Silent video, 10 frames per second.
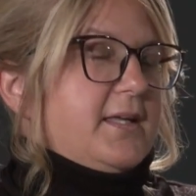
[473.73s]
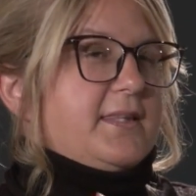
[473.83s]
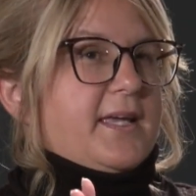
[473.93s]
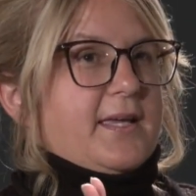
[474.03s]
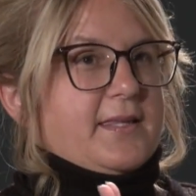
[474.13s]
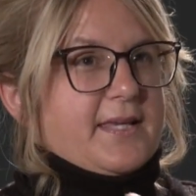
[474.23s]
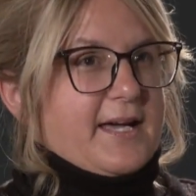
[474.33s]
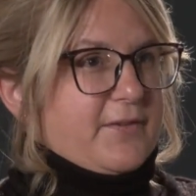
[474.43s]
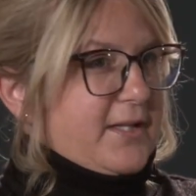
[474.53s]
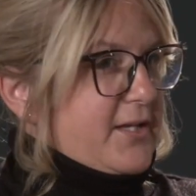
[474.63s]
They
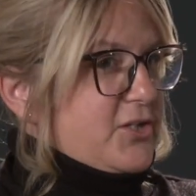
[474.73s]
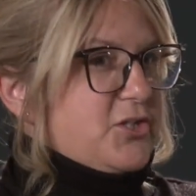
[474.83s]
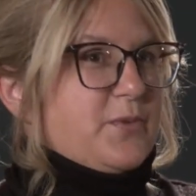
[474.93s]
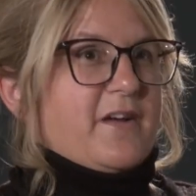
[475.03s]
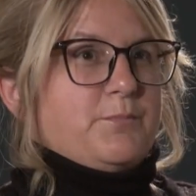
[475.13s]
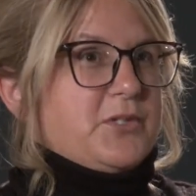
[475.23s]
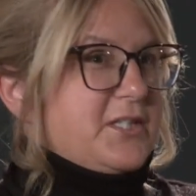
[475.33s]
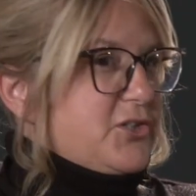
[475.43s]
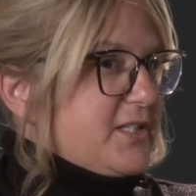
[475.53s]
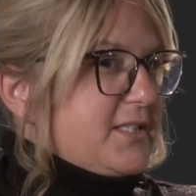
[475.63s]
have a lunch, we have
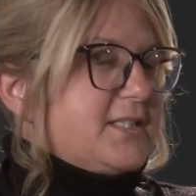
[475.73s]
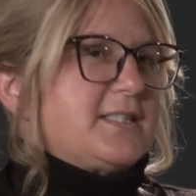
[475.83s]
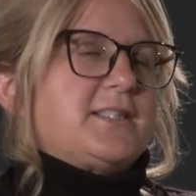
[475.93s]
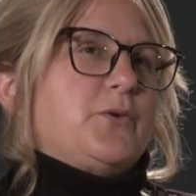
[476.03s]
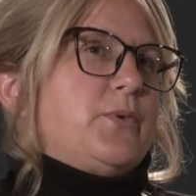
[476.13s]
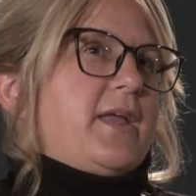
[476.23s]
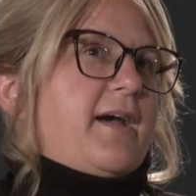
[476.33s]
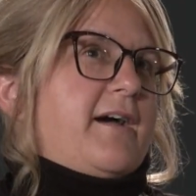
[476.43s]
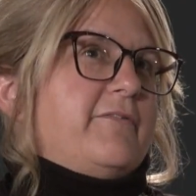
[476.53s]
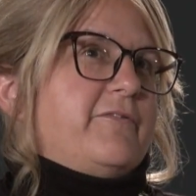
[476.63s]
musicians, we
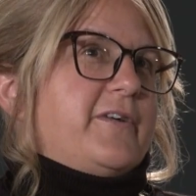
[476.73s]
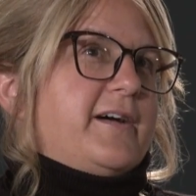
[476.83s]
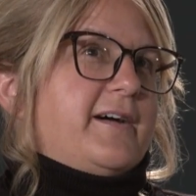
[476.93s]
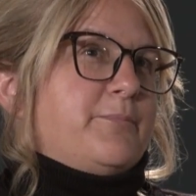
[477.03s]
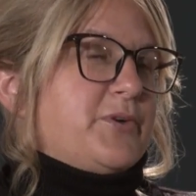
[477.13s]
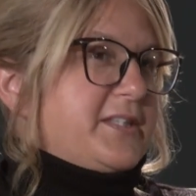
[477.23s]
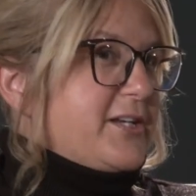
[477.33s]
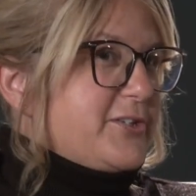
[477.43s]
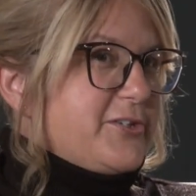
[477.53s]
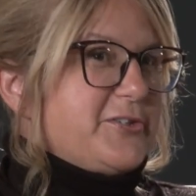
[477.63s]
have
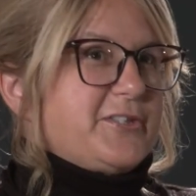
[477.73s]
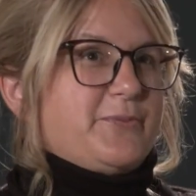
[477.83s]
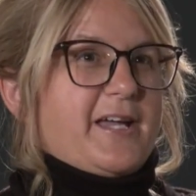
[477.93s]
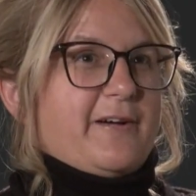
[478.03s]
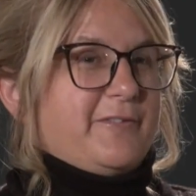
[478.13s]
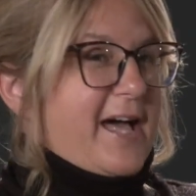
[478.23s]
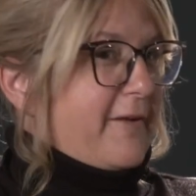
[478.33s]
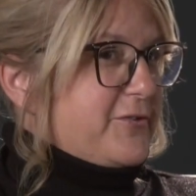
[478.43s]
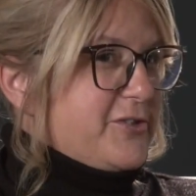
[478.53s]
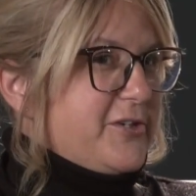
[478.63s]
presenters, we have
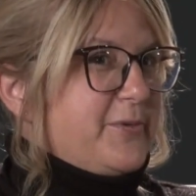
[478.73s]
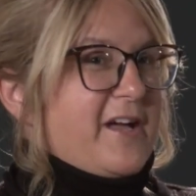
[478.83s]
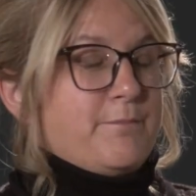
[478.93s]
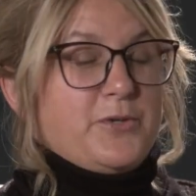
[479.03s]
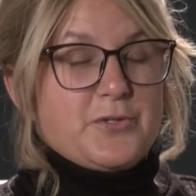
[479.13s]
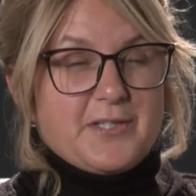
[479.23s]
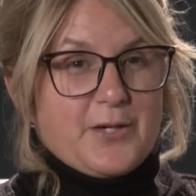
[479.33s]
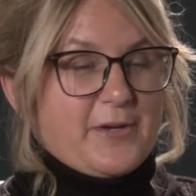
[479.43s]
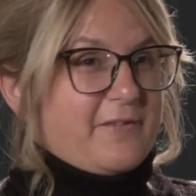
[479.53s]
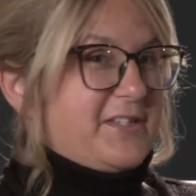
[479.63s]
laughter, we have
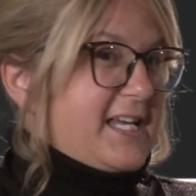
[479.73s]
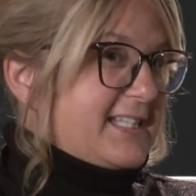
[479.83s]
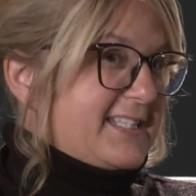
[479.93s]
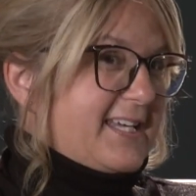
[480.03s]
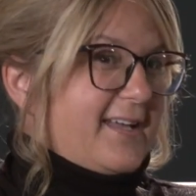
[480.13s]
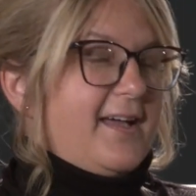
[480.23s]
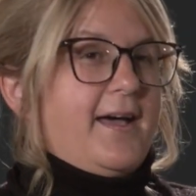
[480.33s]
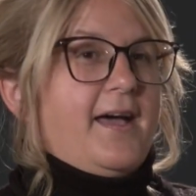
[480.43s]
music, we have dancing.